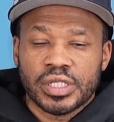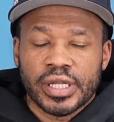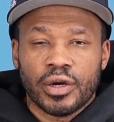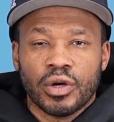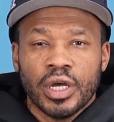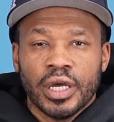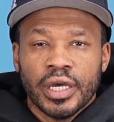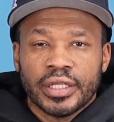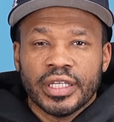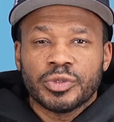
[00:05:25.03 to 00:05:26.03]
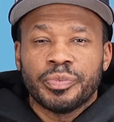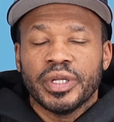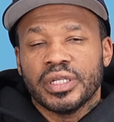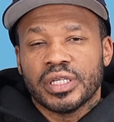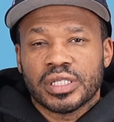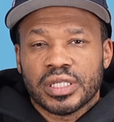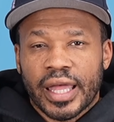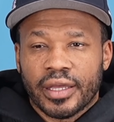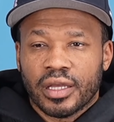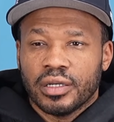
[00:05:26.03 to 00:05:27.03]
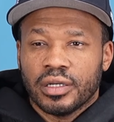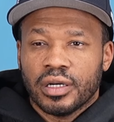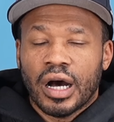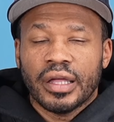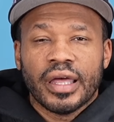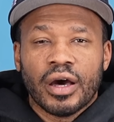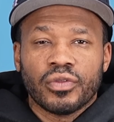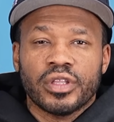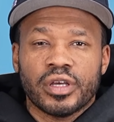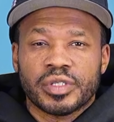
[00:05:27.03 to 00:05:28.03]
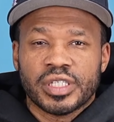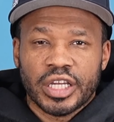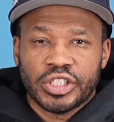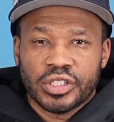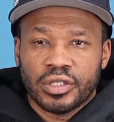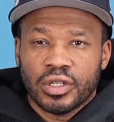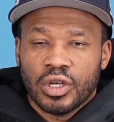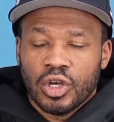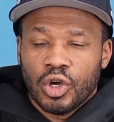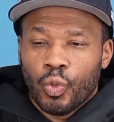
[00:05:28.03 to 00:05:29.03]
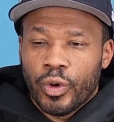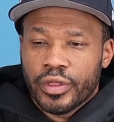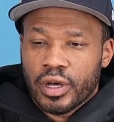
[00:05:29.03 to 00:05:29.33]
Now, there's been this, like, unhealthy obsession with